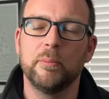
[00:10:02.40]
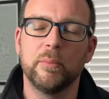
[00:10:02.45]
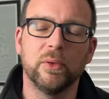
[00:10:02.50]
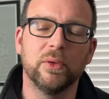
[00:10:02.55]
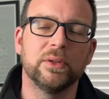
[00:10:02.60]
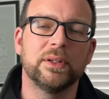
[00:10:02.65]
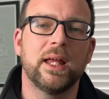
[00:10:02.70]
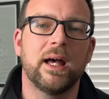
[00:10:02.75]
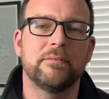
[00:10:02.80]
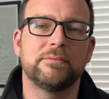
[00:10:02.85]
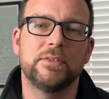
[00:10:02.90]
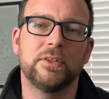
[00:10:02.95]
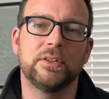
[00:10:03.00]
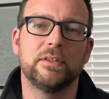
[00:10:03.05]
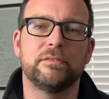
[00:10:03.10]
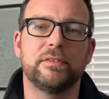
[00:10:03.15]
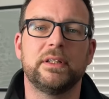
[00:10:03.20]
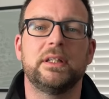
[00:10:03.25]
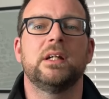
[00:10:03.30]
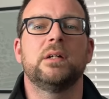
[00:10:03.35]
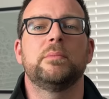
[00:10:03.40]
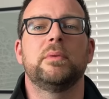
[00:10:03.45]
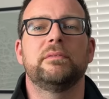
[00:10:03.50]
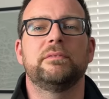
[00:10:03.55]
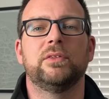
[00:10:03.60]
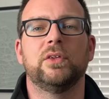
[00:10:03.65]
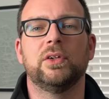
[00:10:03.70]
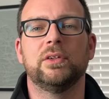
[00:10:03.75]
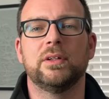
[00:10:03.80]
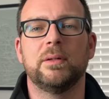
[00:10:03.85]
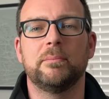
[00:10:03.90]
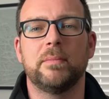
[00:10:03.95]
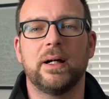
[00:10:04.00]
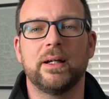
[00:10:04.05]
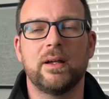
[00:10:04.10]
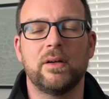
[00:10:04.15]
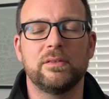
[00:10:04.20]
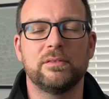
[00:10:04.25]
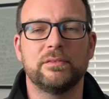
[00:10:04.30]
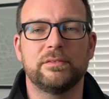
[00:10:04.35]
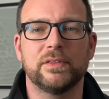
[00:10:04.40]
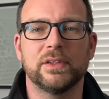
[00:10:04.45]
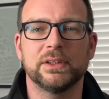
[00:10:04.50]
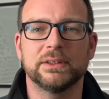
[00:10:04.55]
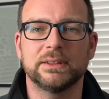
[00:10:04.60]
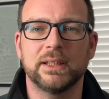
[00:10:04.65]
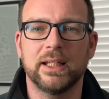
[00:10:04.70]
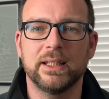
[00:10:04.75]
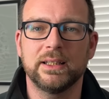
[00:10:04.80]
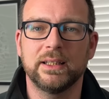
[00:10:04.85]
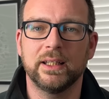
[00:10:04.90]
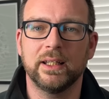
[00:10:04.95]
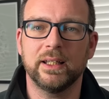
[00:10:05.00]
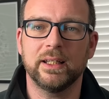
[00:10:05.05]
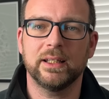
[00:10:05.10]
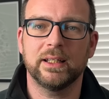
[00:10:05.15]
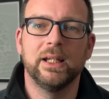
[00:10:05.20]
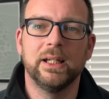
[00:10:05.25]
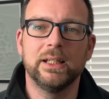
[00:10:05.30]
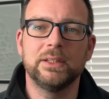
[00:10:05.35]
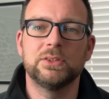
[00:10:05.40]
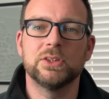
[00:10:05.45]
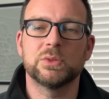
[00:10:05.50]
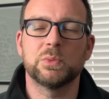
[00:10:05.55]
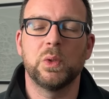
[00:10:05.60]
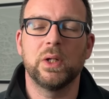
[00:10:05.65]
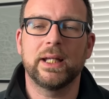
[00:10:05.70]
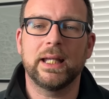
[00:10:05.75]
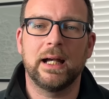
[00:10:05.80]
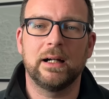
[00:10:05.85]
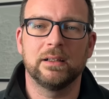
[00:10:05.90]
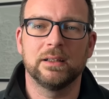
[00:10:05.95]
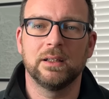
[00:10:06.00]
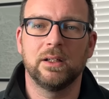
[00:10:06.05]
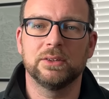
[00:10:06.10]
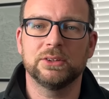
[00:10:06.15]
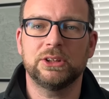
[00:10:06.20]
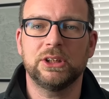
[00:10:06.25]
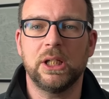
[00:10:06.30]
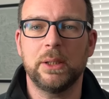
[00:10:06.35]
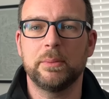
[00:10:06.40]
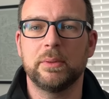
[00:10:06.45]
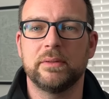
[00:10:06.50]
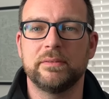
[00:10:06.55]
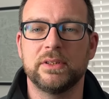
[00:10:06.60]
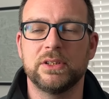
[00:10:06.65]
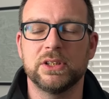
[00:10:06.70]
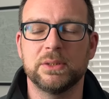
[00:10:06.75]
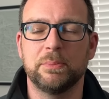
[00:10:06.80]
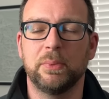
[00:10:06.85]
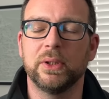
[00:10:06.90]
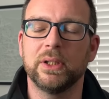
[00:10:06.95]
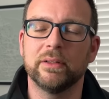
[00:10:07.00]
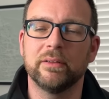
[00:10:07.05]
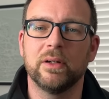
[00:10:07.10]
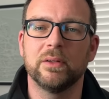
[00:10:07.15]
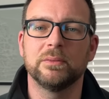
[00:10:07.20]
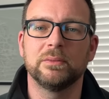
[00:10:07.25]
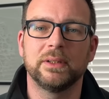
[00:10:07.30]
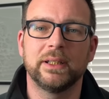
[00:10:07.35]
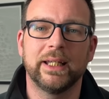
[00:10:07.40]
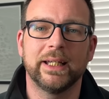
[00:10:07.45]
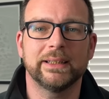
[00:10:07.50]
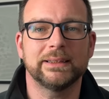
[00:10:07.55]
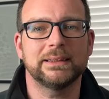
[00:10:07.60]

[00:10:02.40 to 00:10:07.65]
But I've done a video before on my own first aid kit. It does work out a lot cheaper if you just put your own kit